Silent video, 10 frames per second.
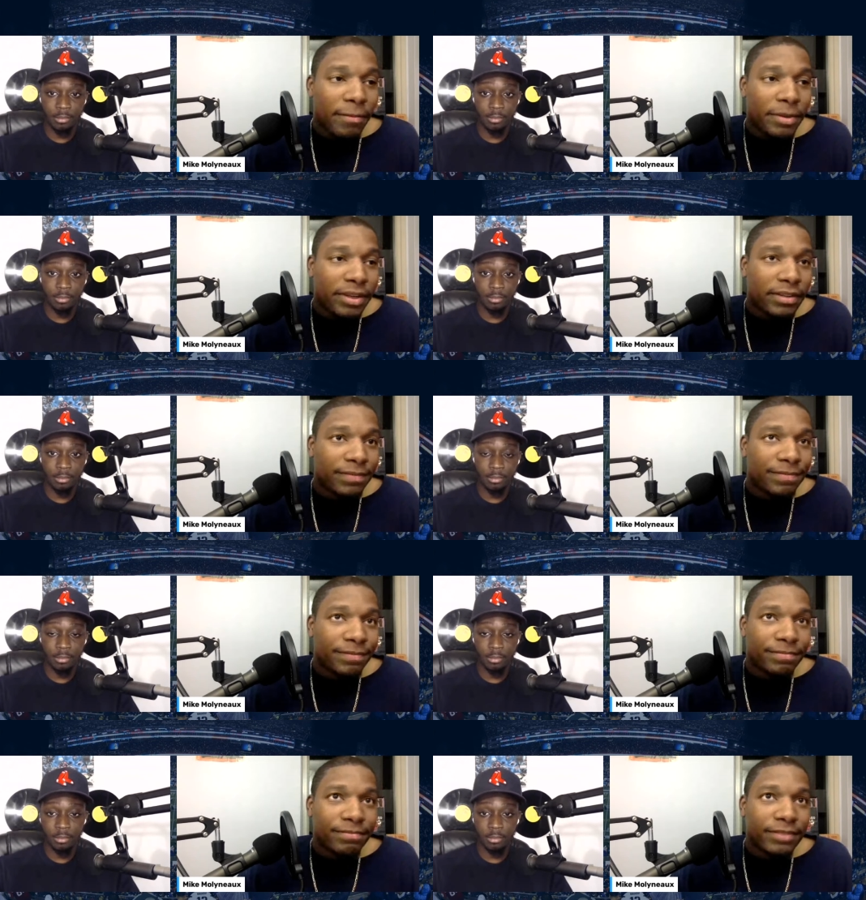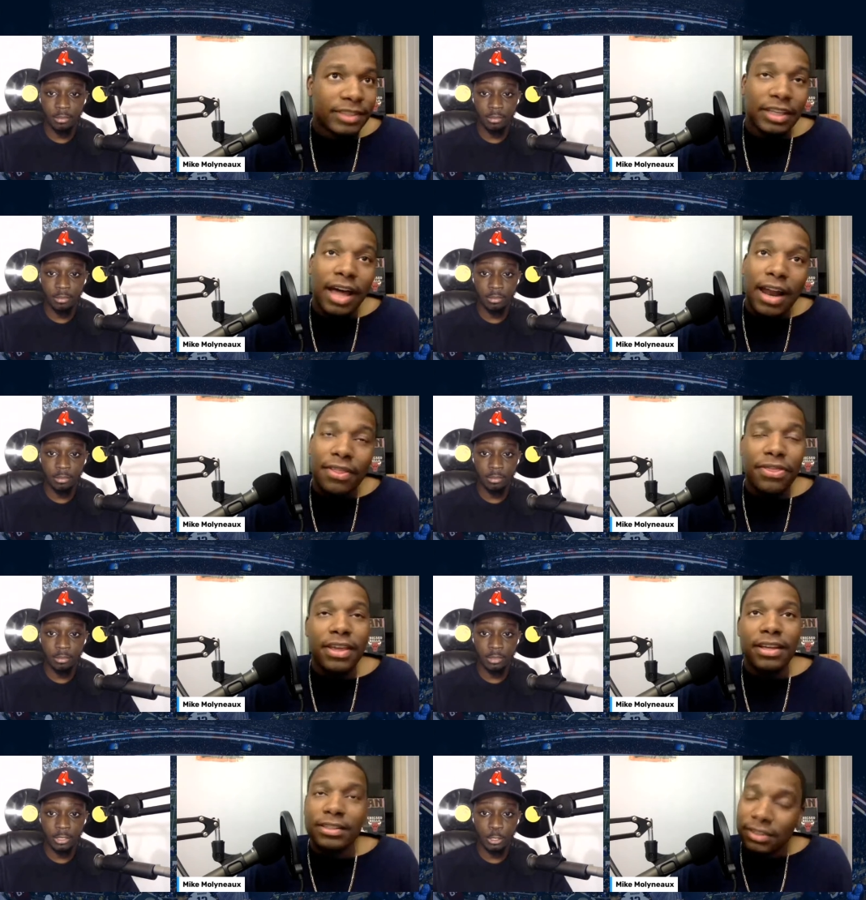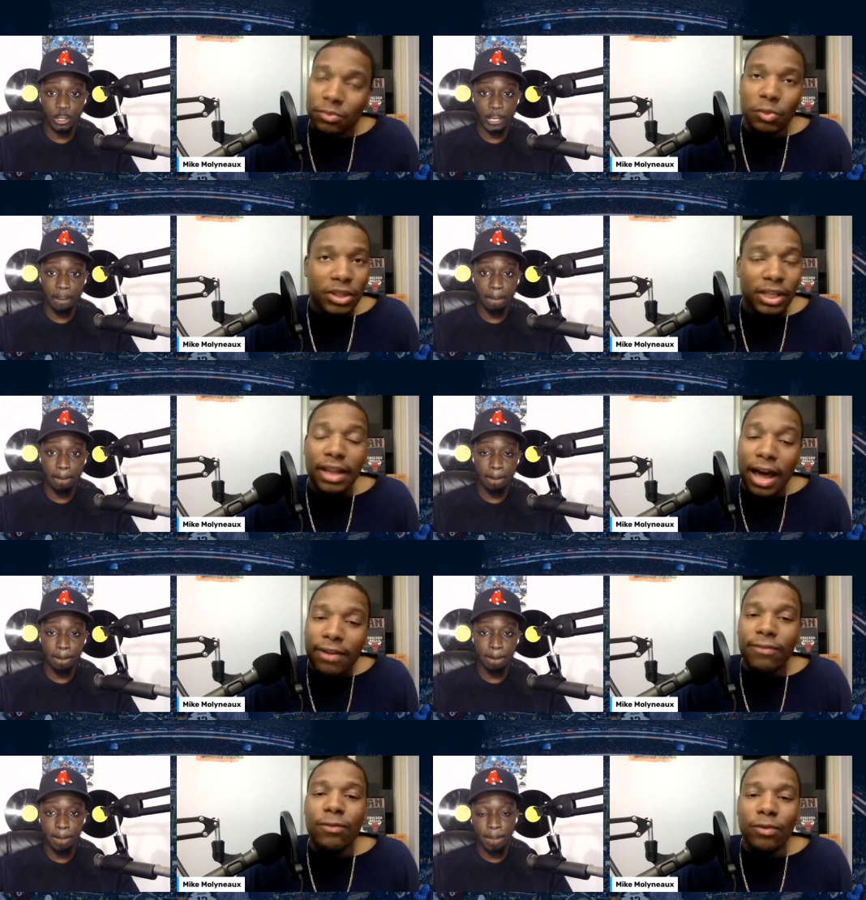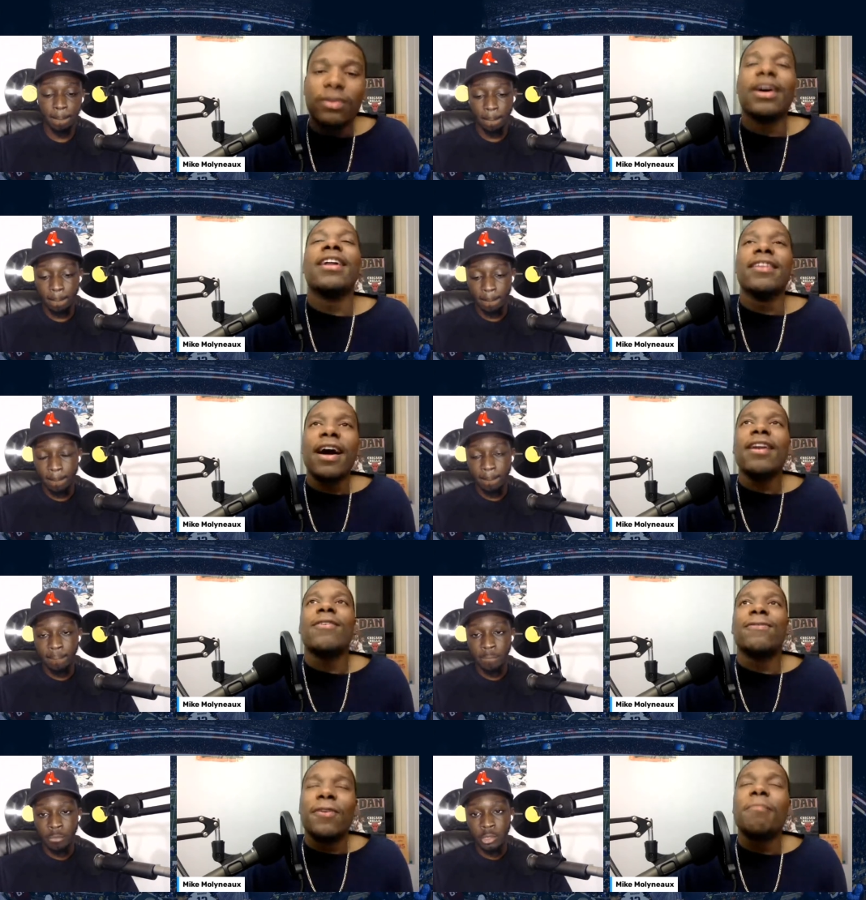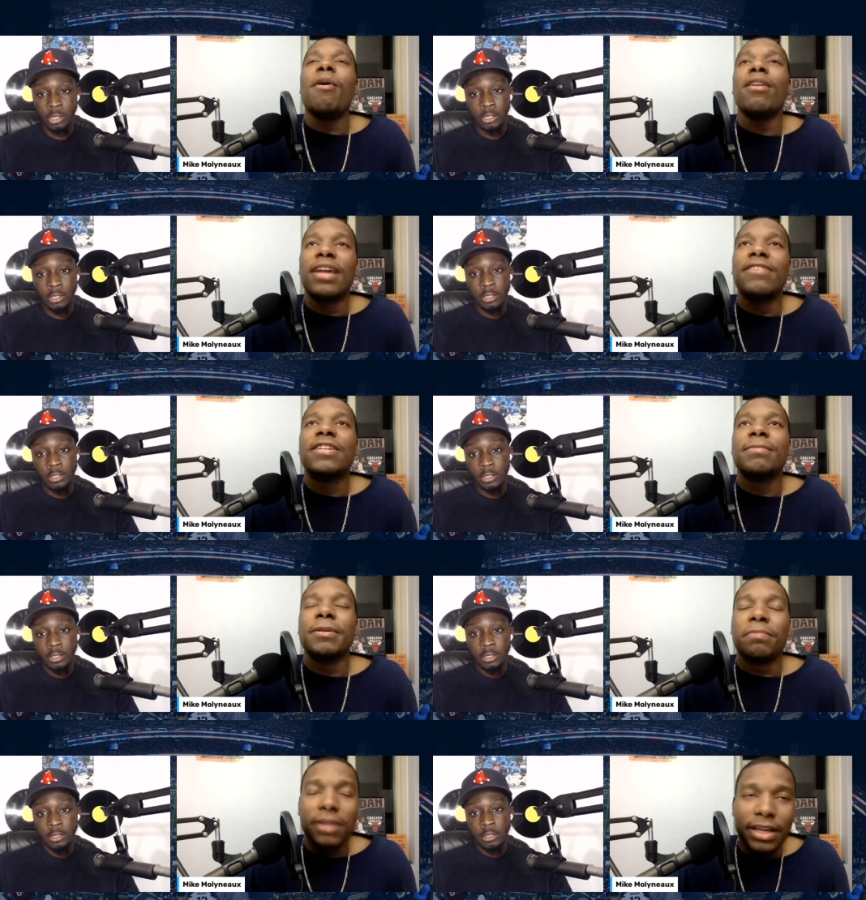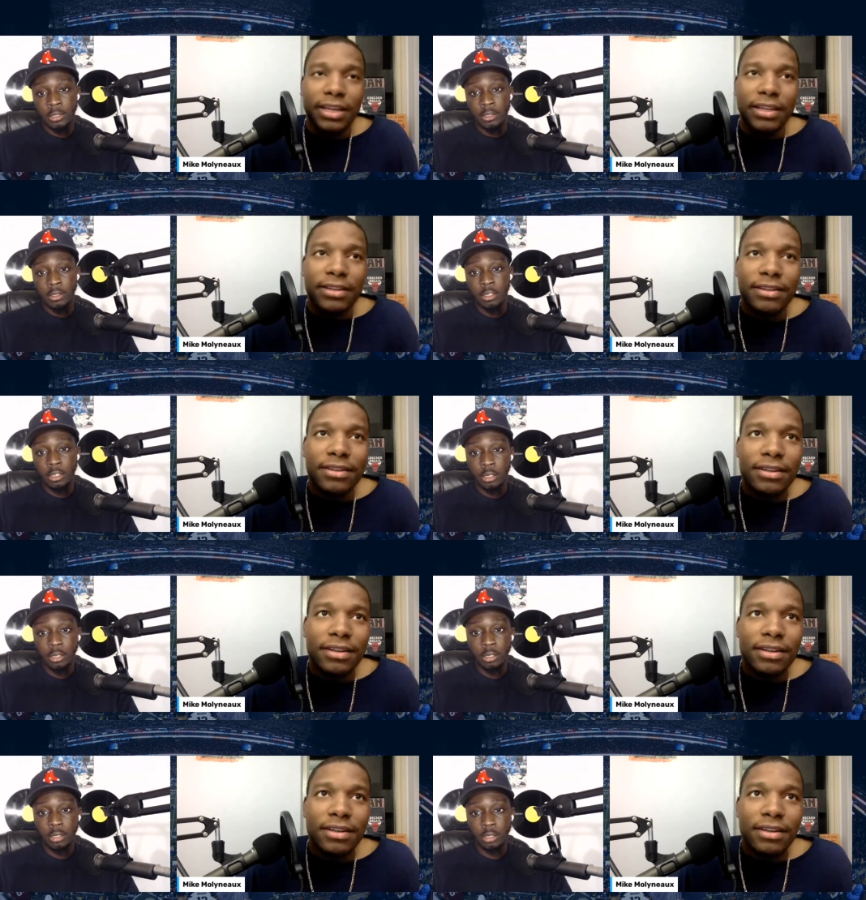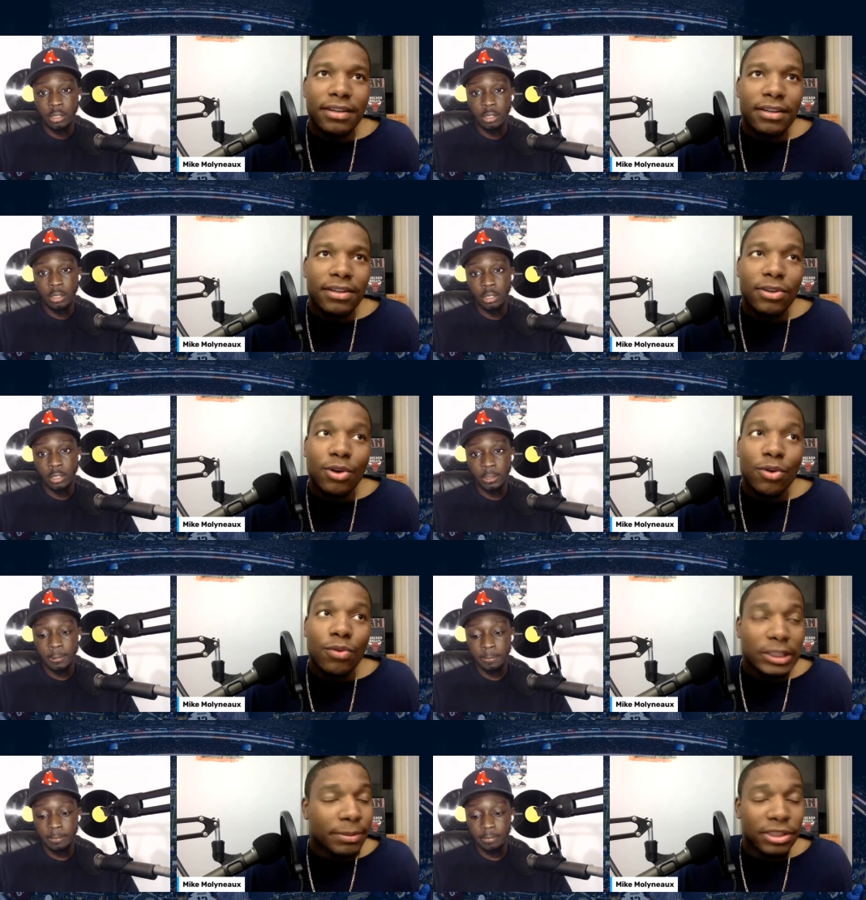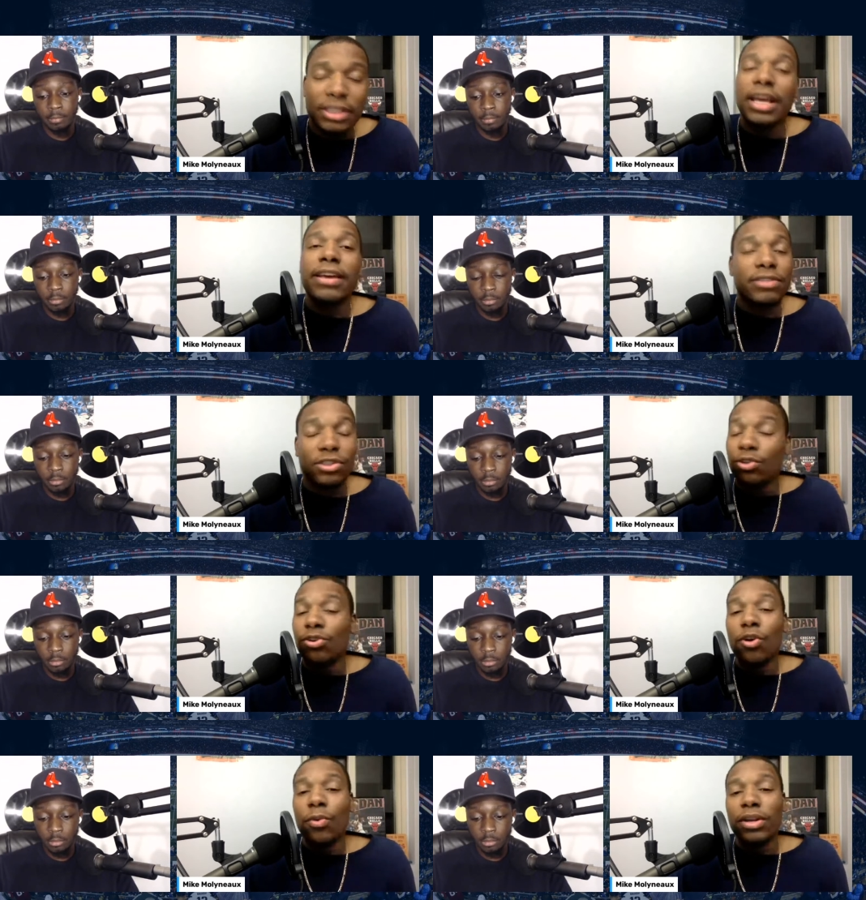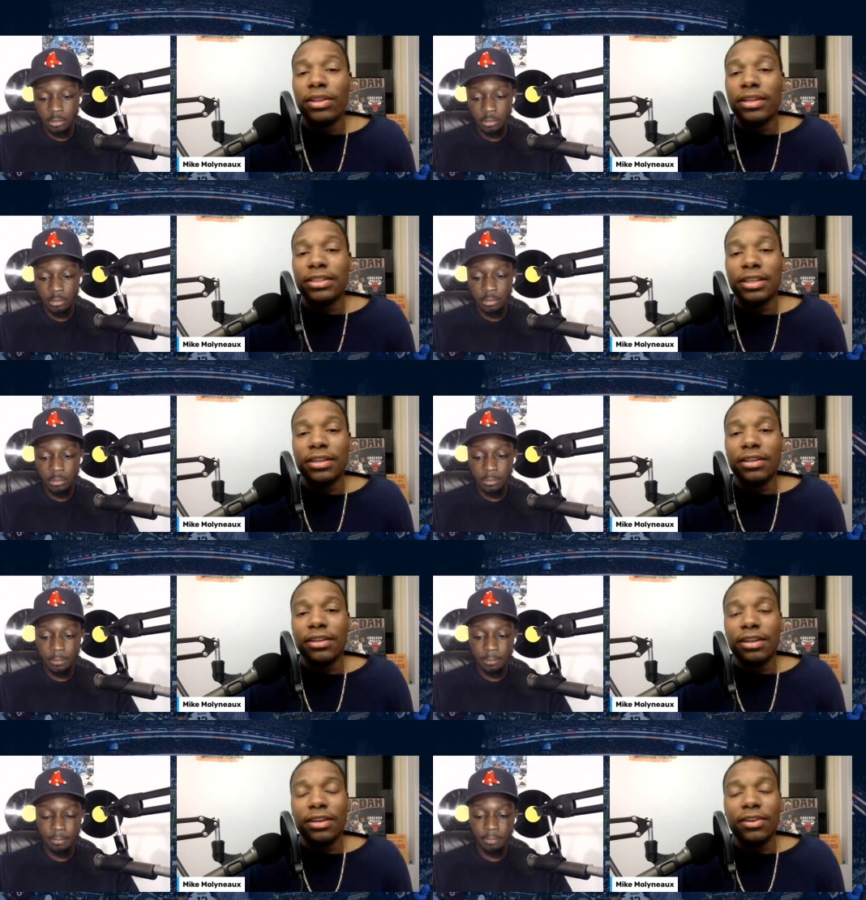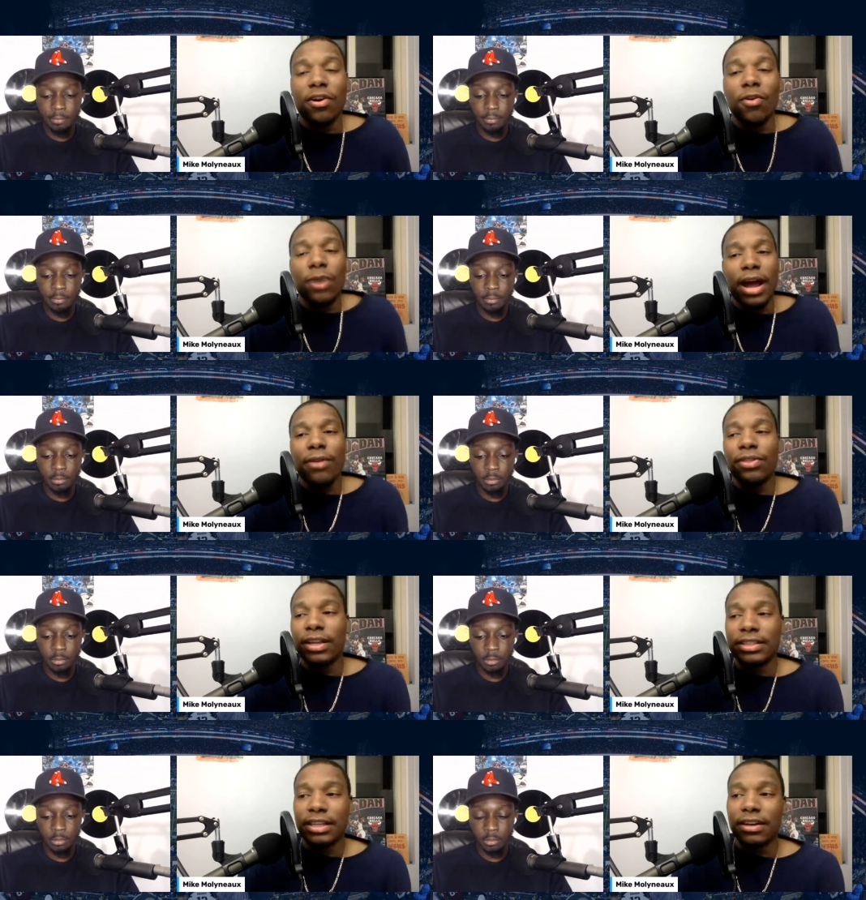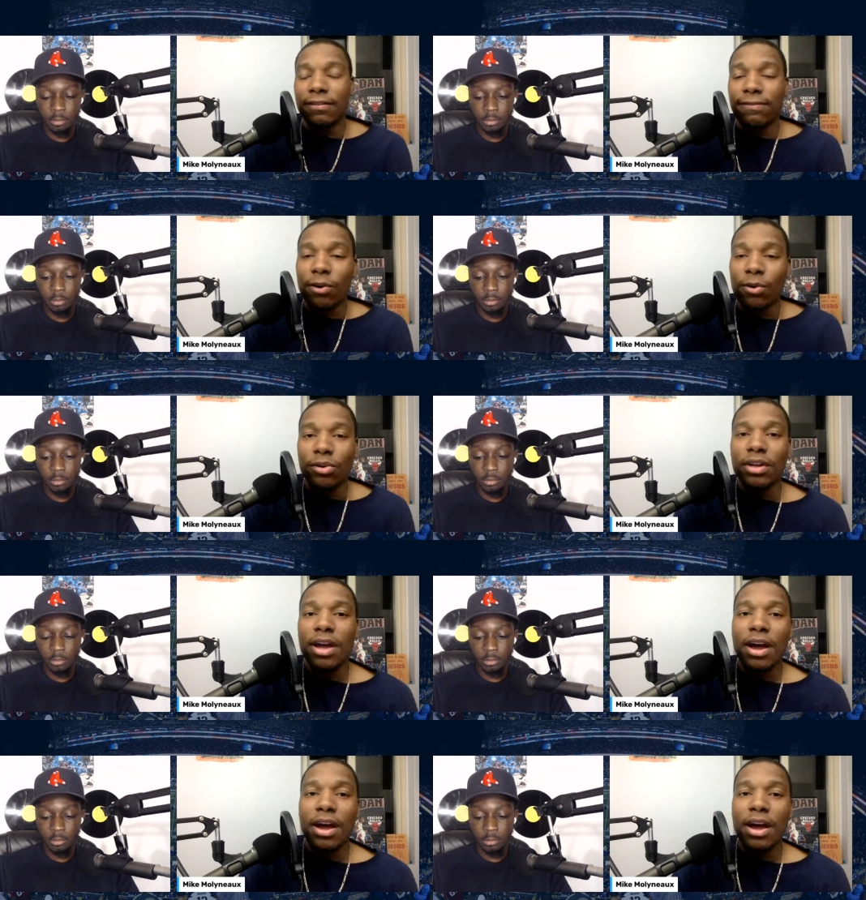Speaker 1: I mean, there's a lot of thing with a lot of a lot of football left to be played you don't, especially in the AFC, you don't know where things can can go and how things can unfold.